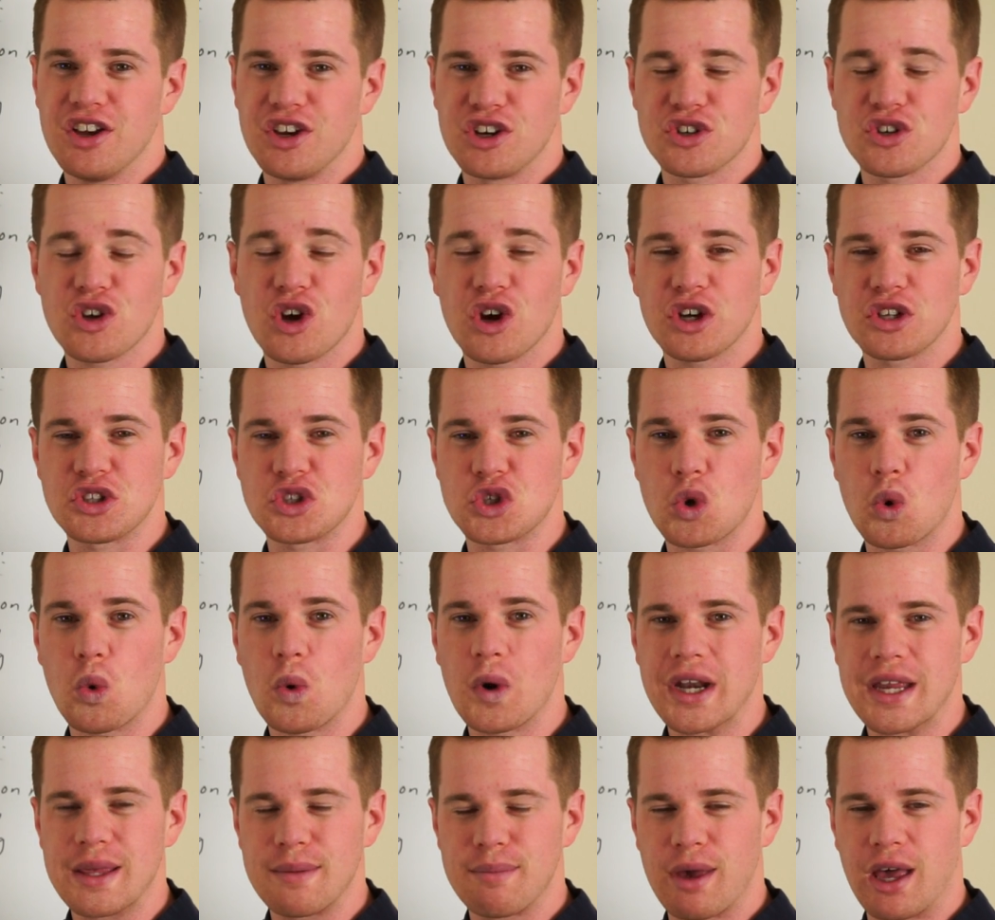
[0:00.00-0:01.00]
You're talking
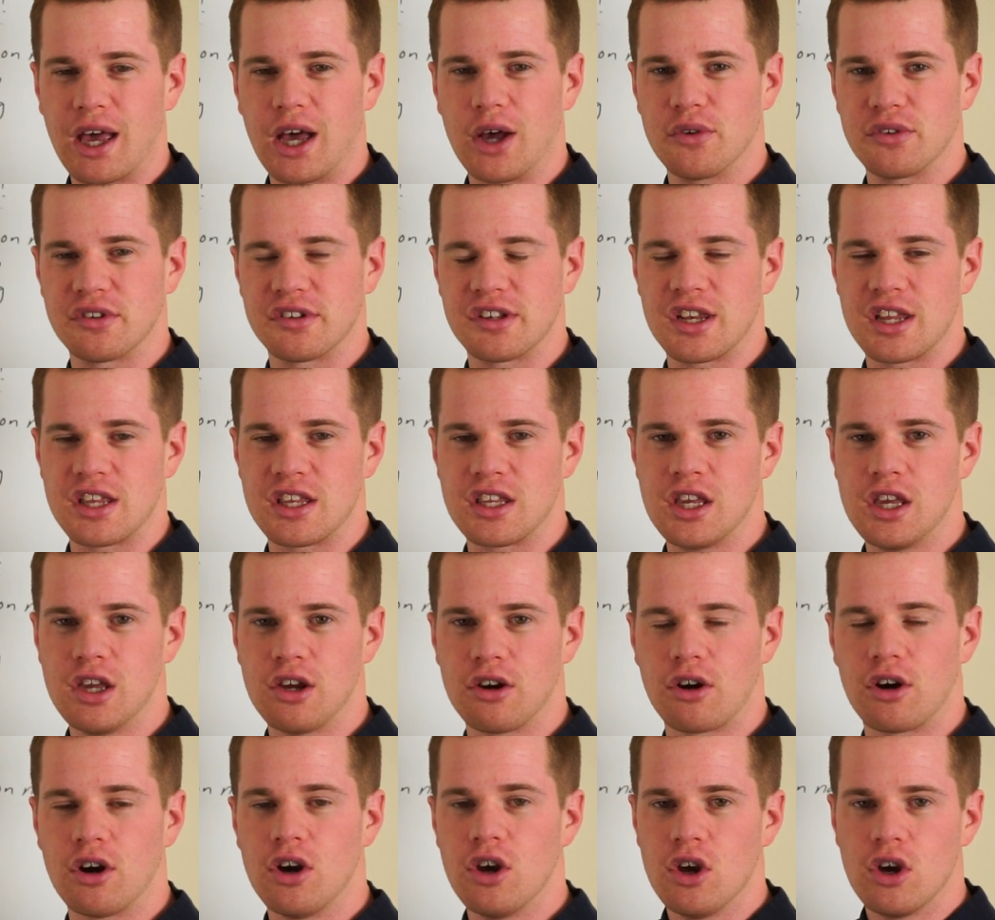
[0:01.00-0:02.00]
20 pounds in a
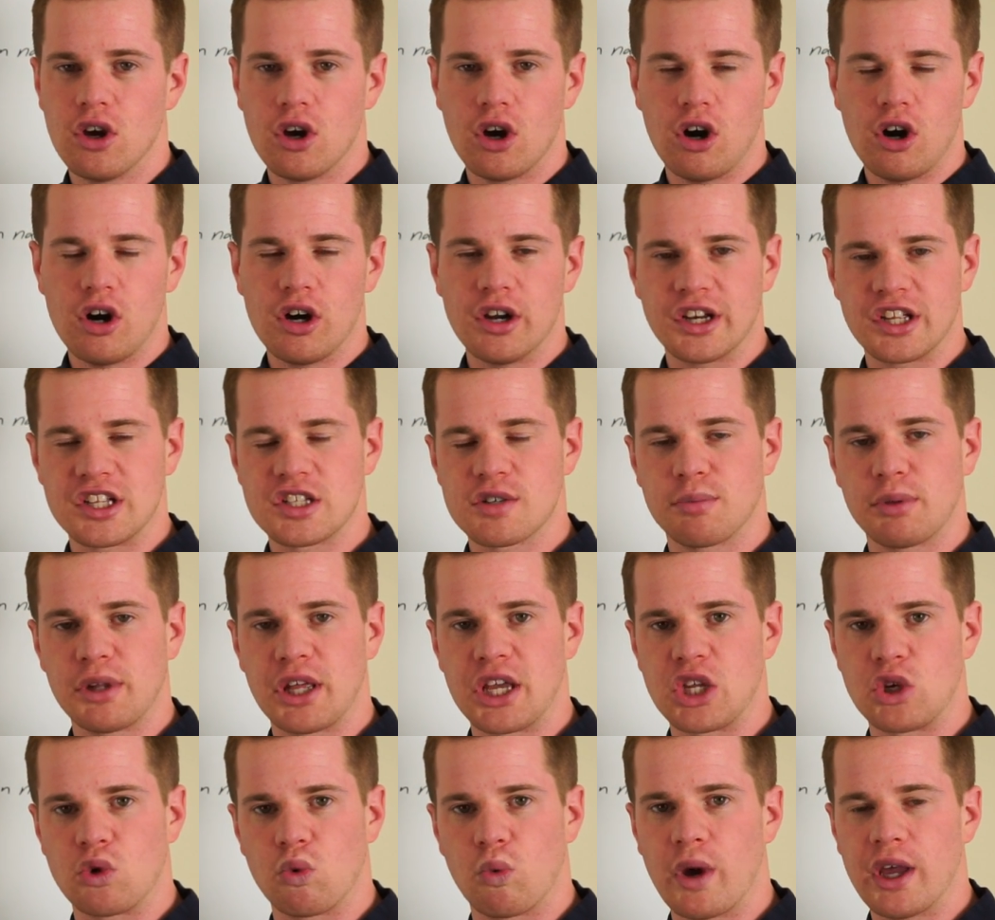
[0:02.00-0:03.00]
year
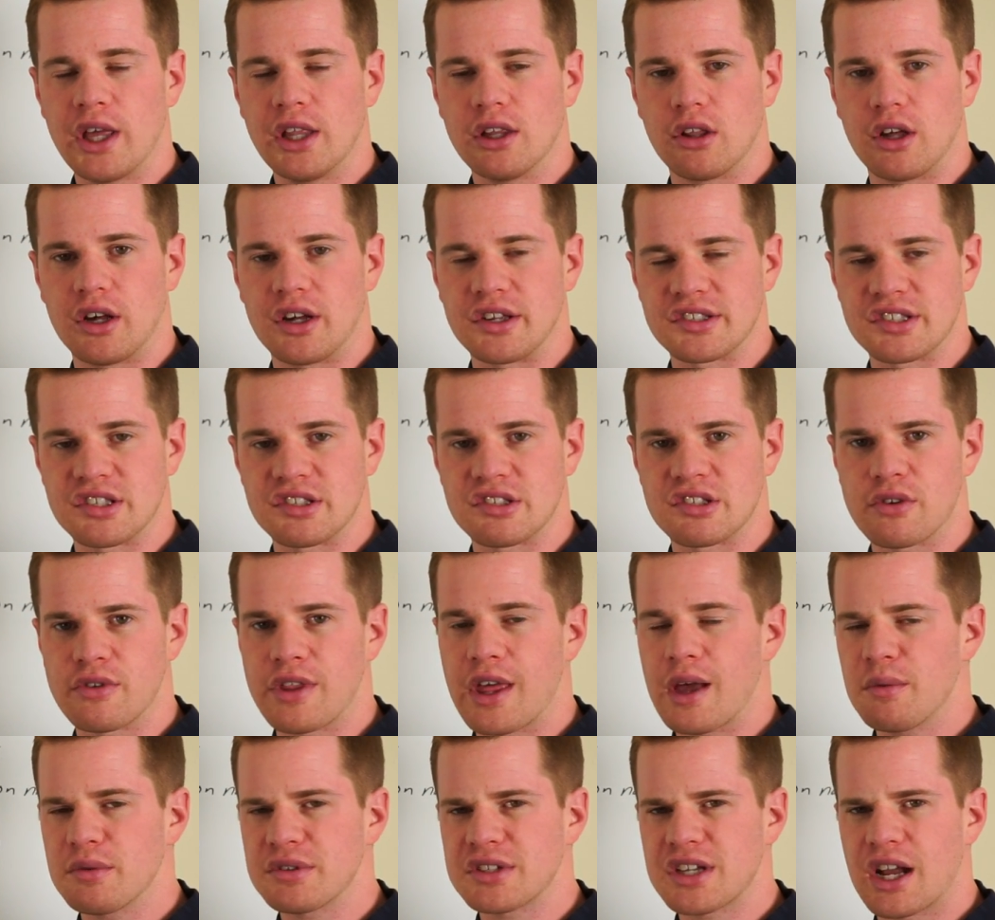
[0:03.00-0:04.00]
unexplained weight loss. And so
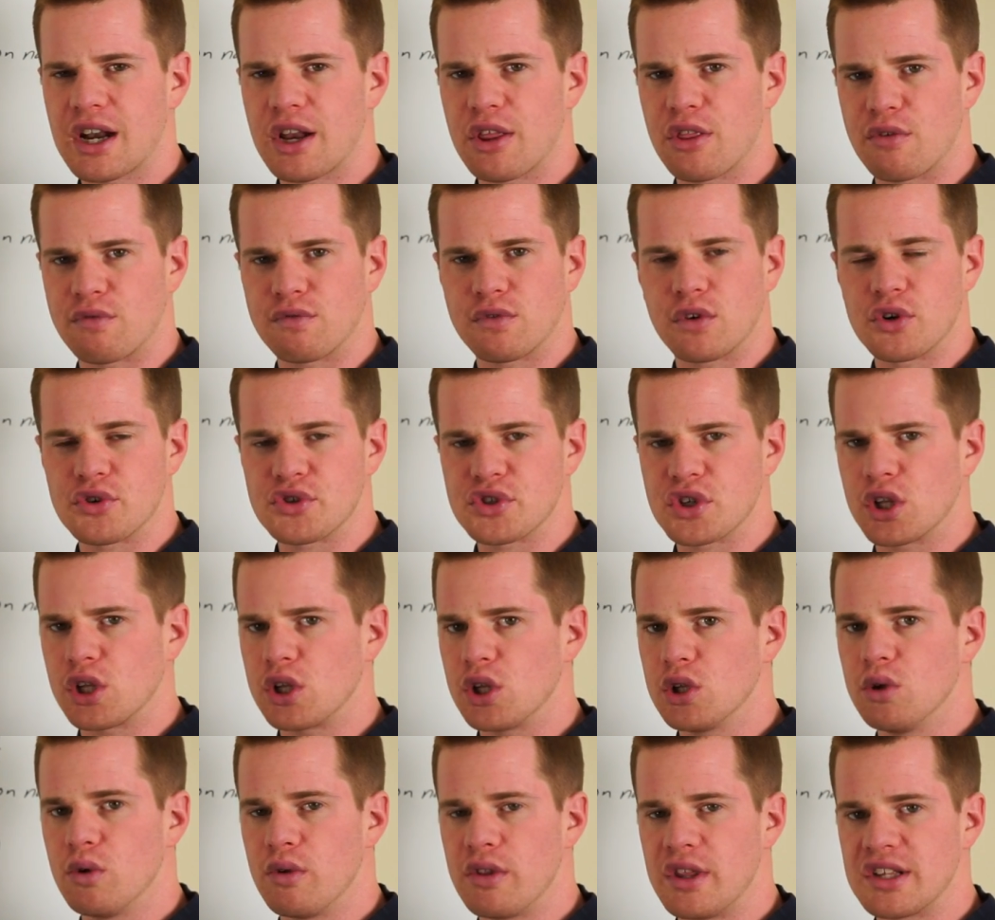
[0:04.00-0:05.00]
that was kind of the first
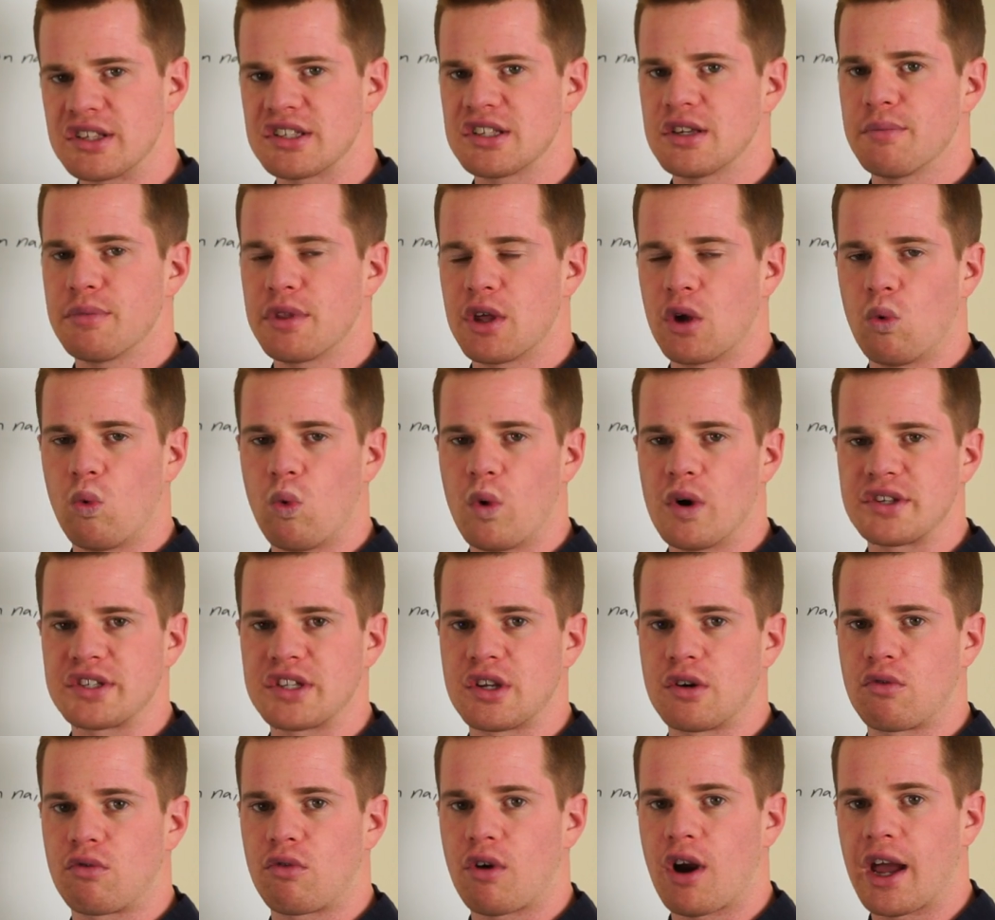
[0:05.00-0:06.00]
clue that something
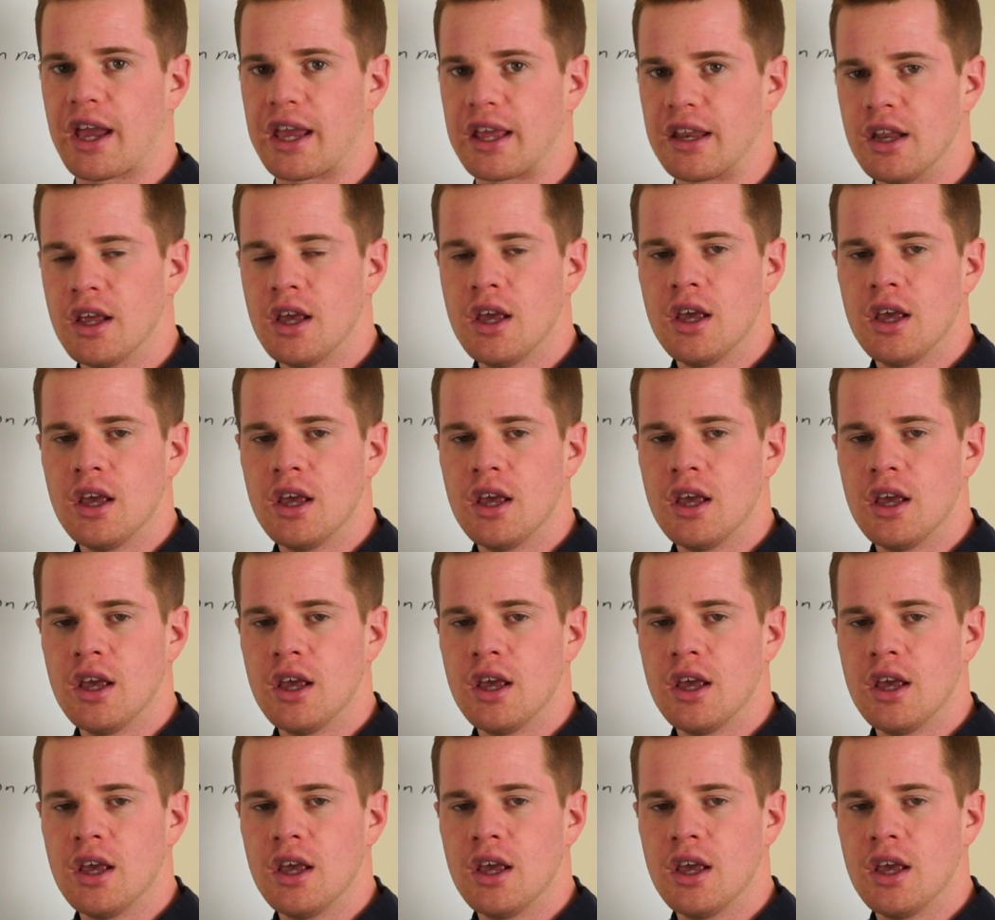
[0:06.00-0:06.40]
wasn't right.